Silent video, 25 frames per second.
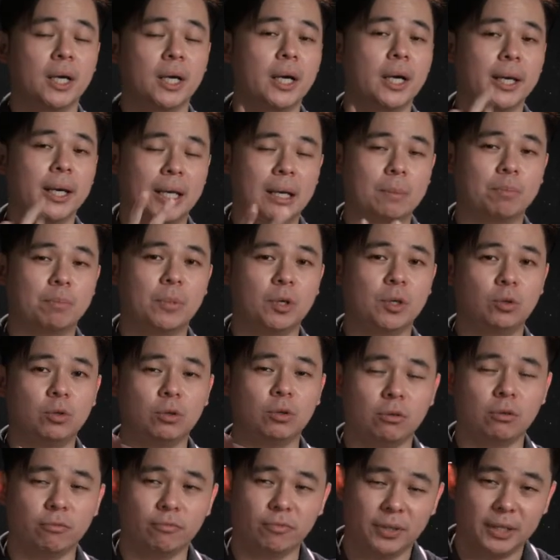Number 2,
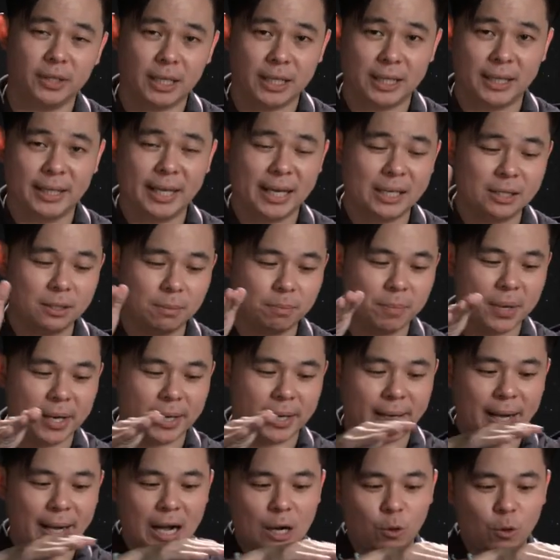the dust may
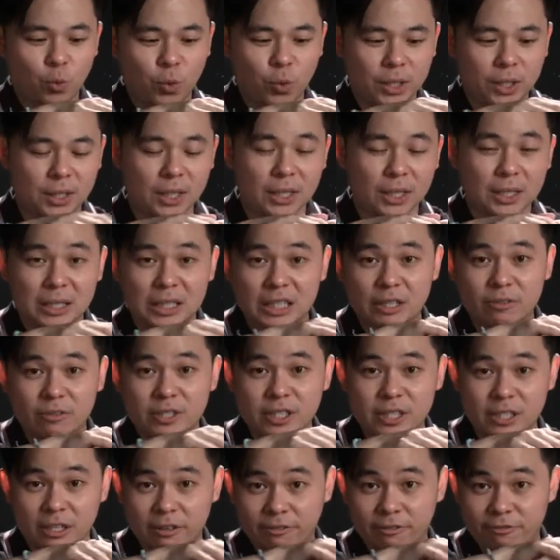cover the leaf
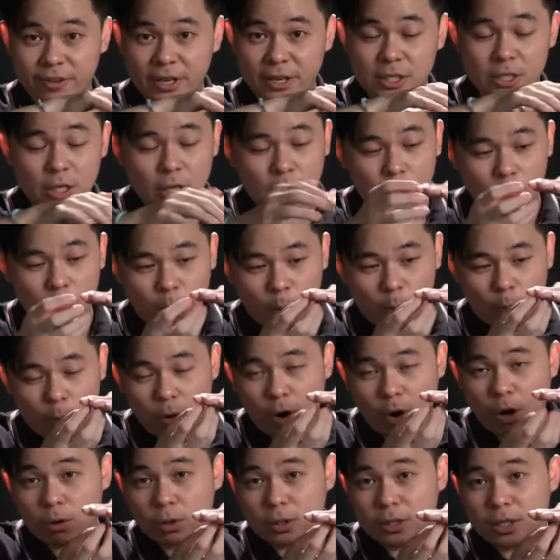surface,
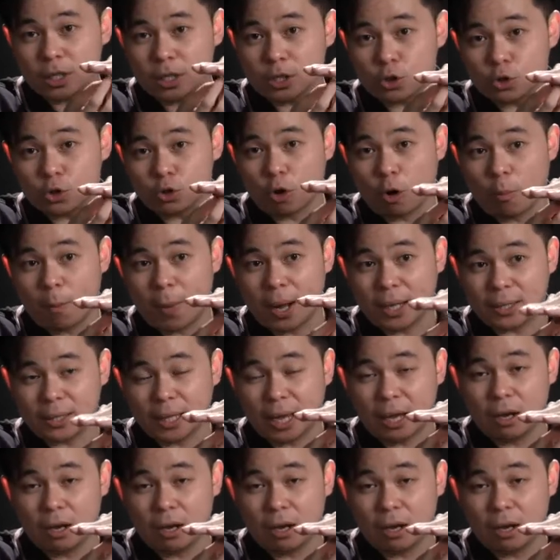block the stomata